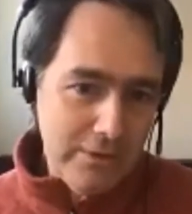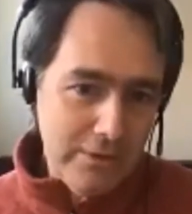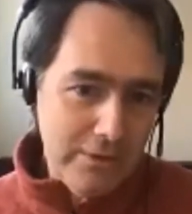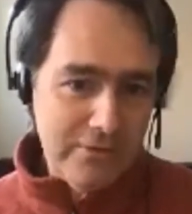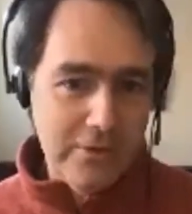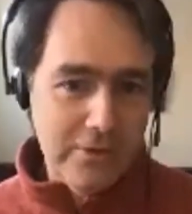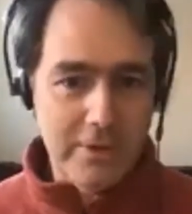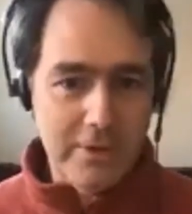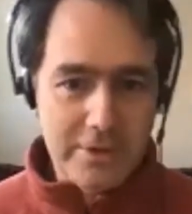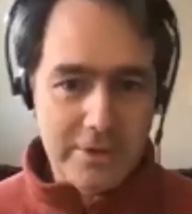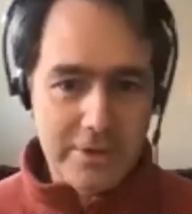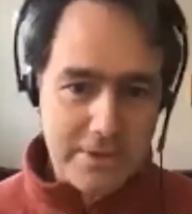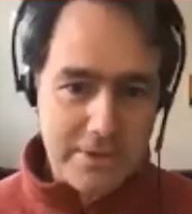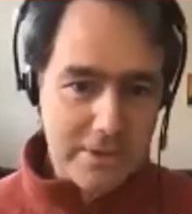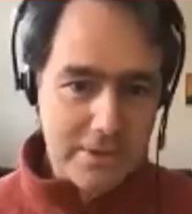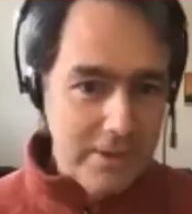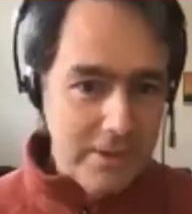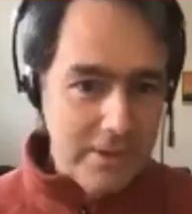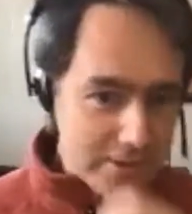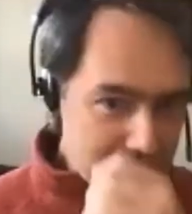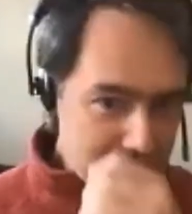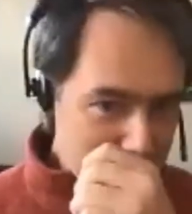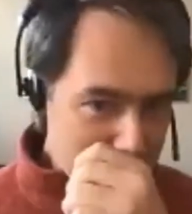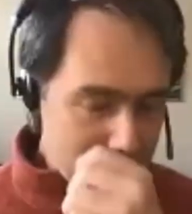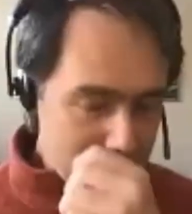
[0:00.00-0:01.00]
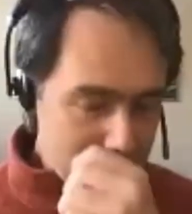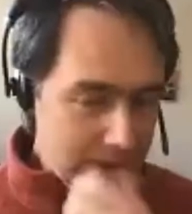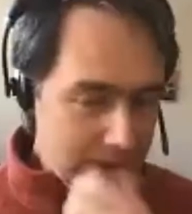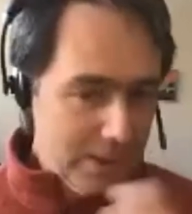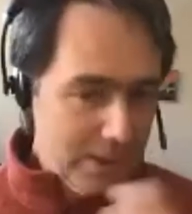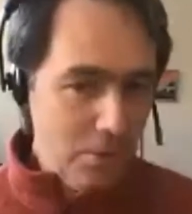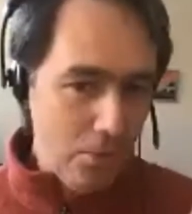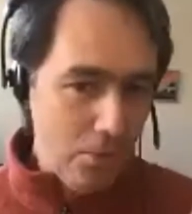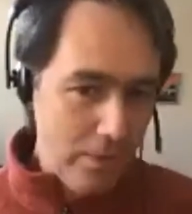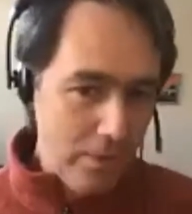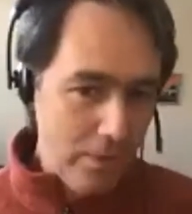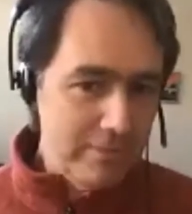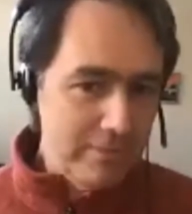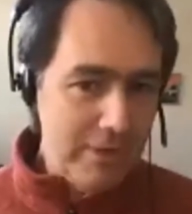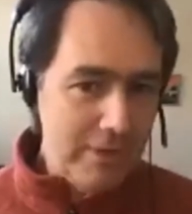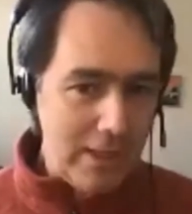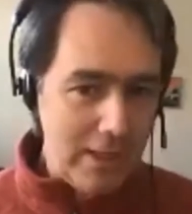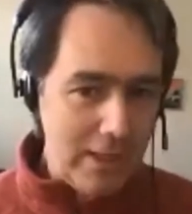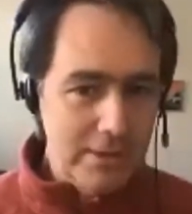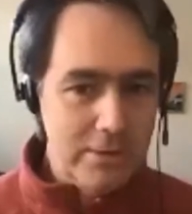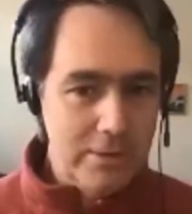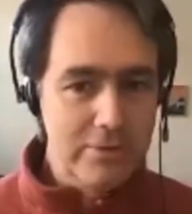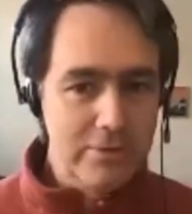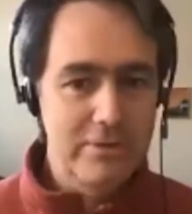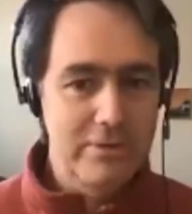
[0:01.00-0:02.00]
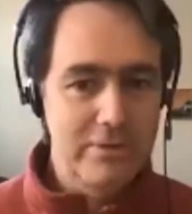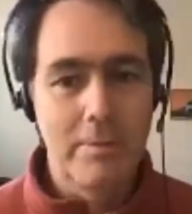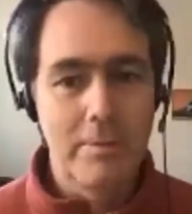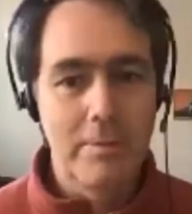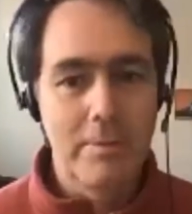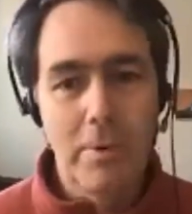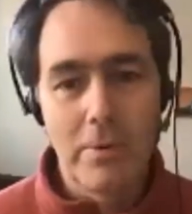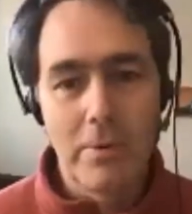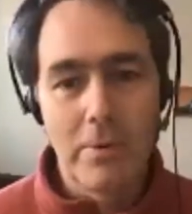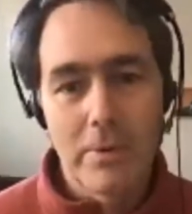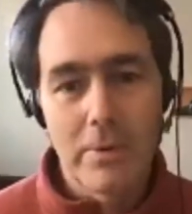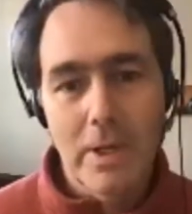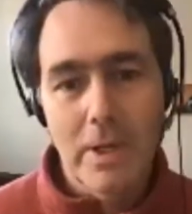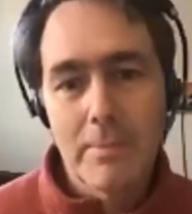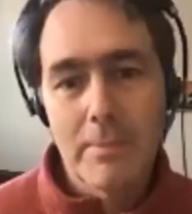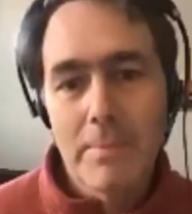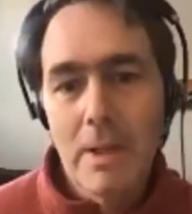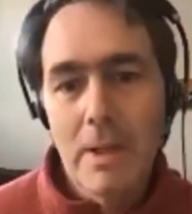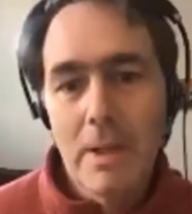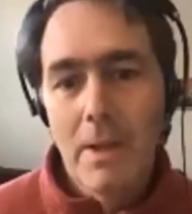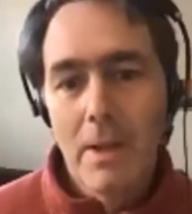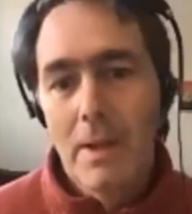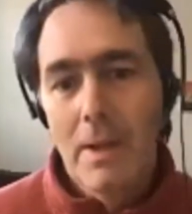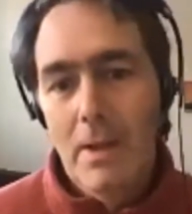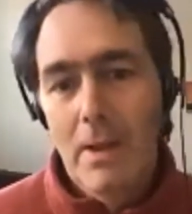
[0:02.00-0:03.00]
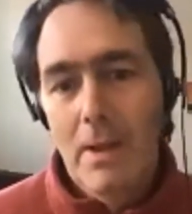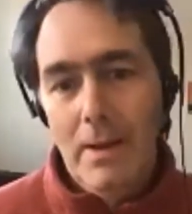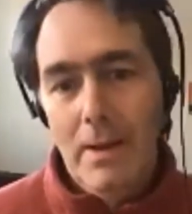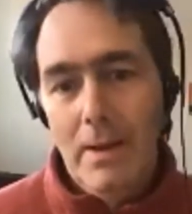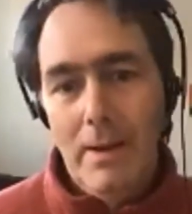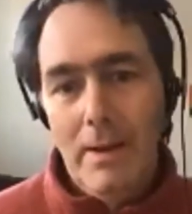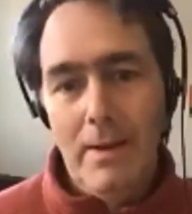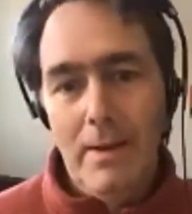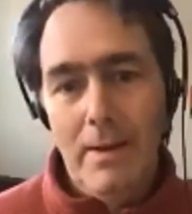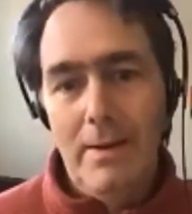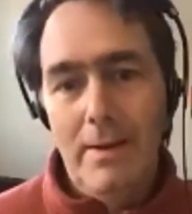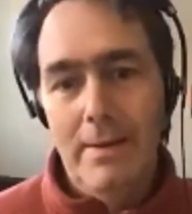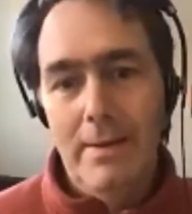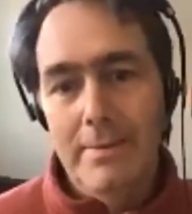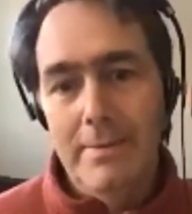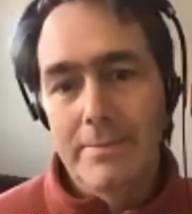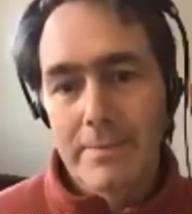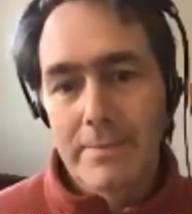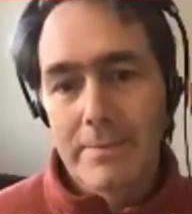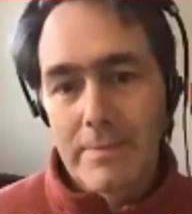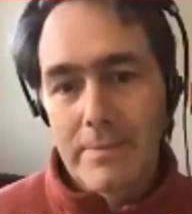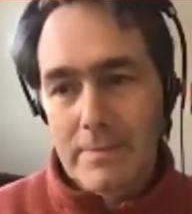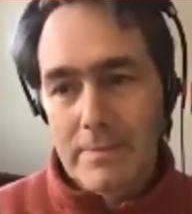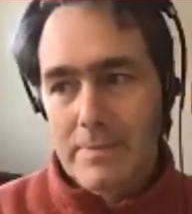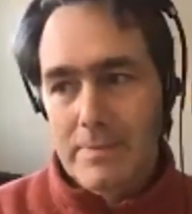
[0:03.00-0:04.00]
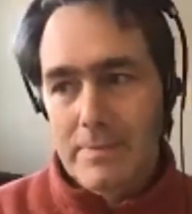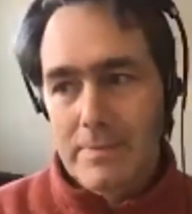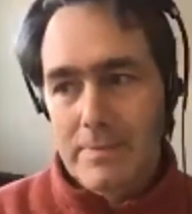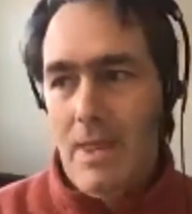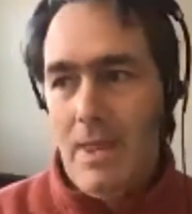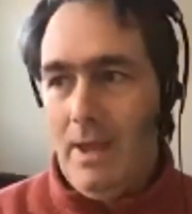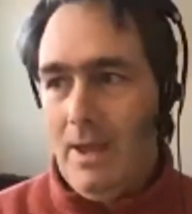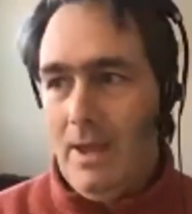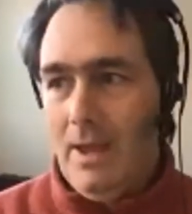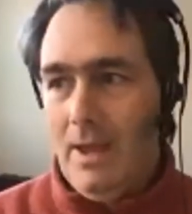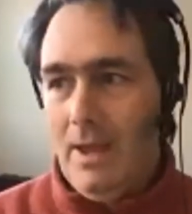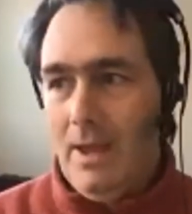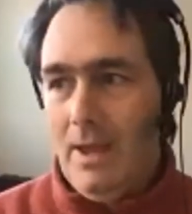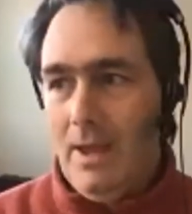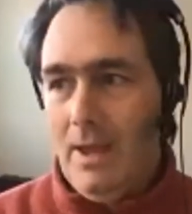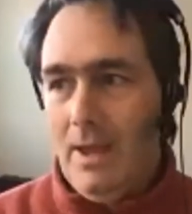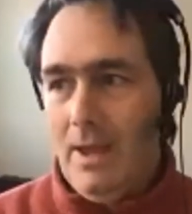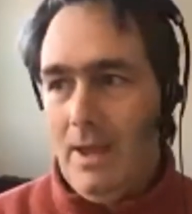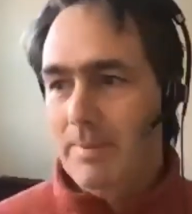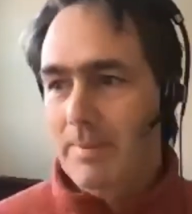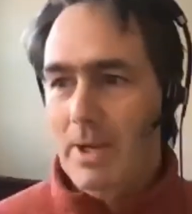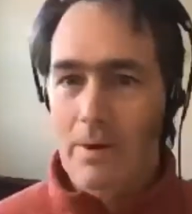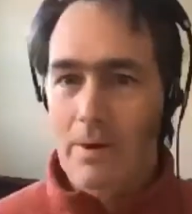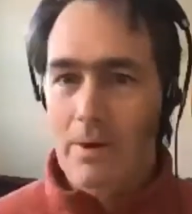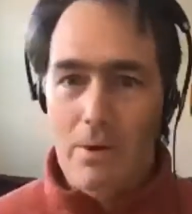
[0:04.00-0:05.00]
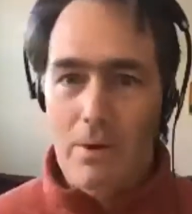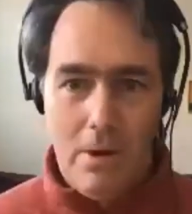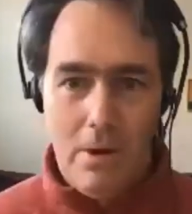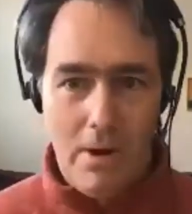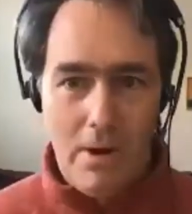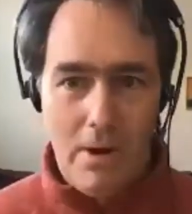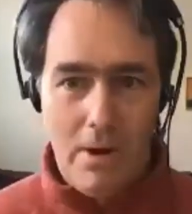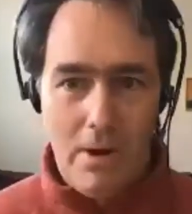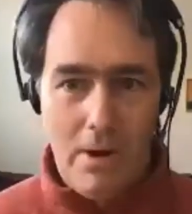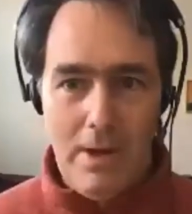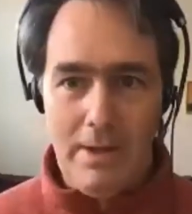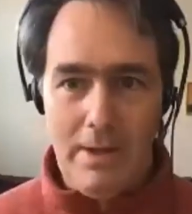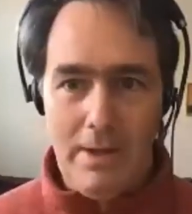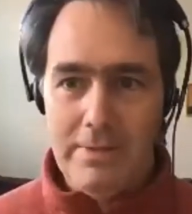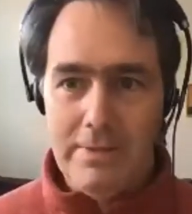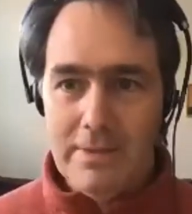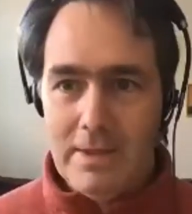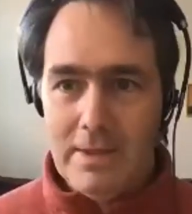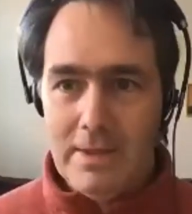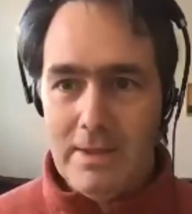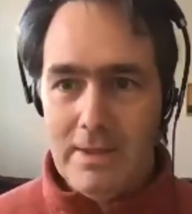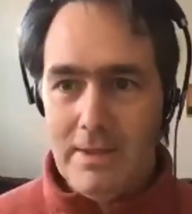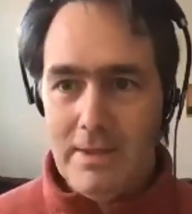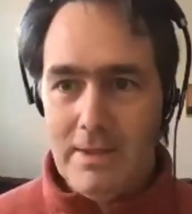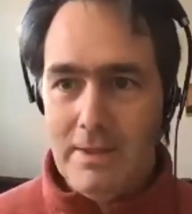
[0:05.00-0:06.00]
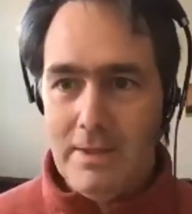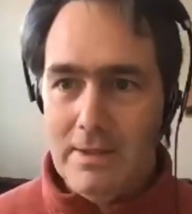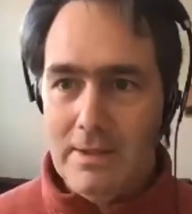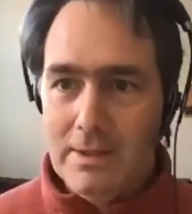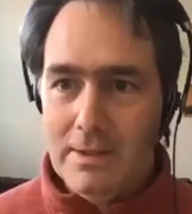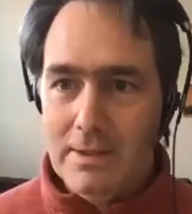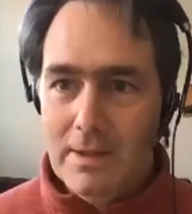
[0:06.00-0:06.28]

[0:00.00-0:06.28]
So there's 3 core values in the program that are talked about on the